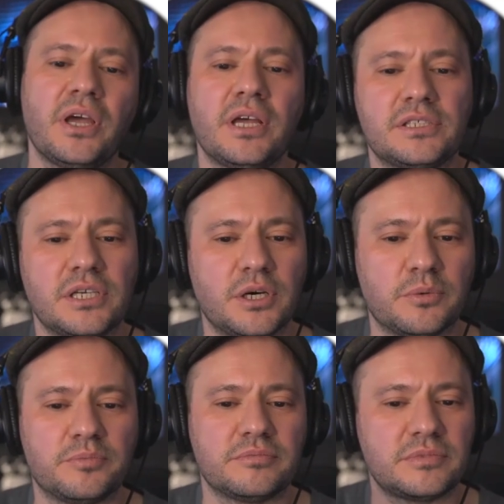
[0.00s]

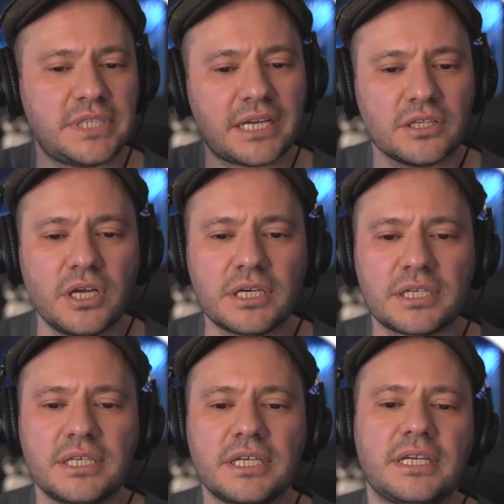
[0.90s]
So take a look.
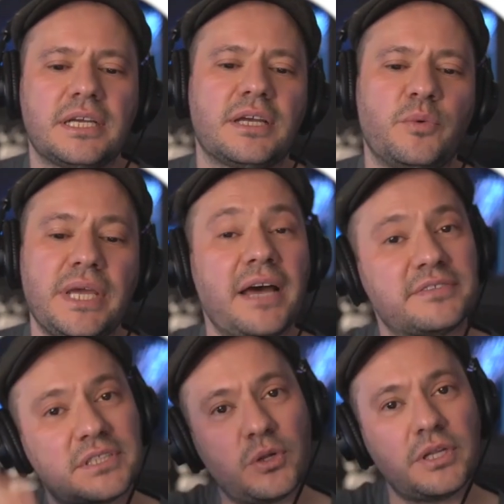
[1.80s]
We have
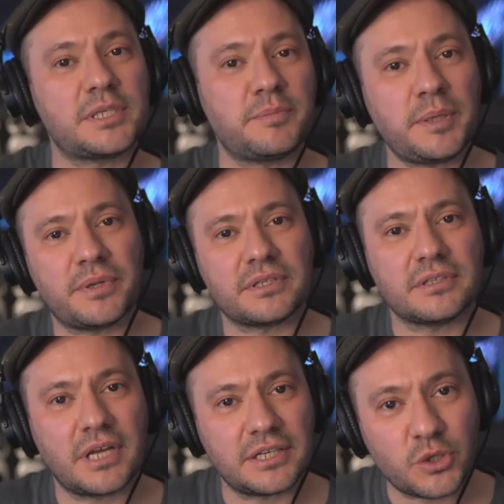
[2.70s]
slowly some people
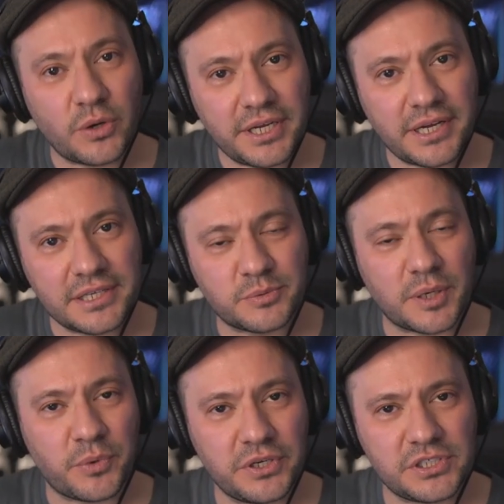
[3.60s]
joining us. We
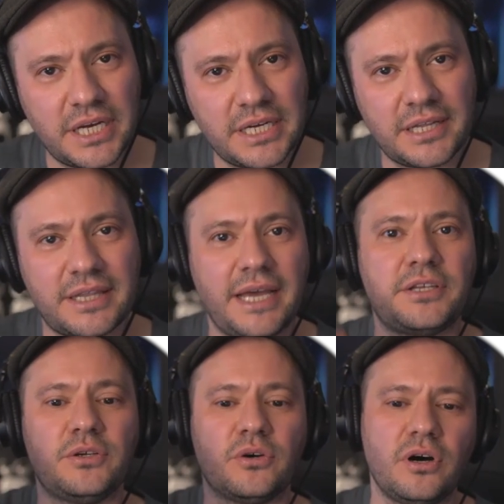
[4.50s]
appreciate it. Thank
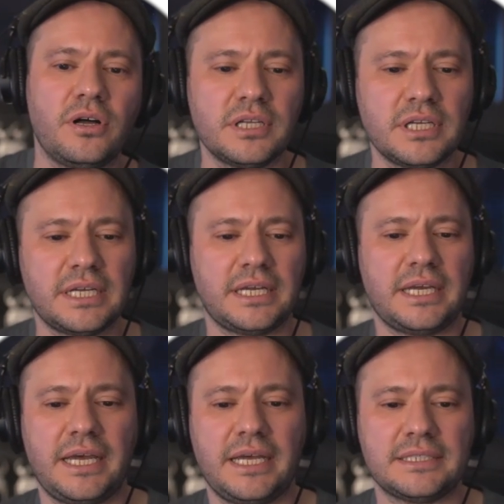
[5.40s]
you all.
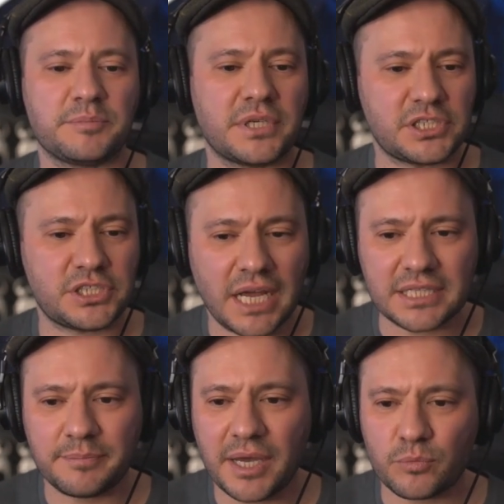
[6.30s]
And I'm going to shout
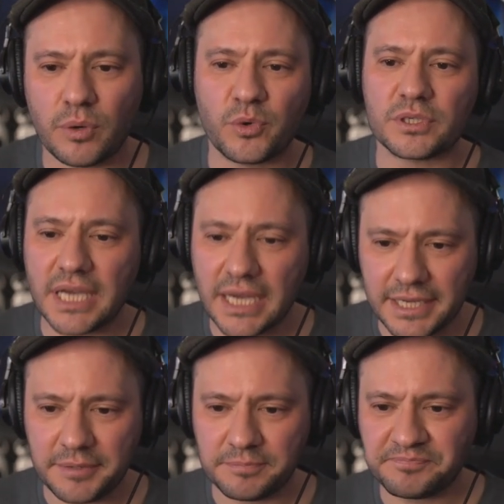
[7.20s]
them out one more
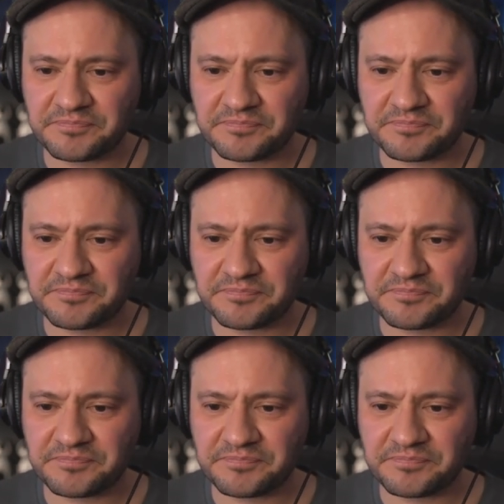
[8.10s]
time.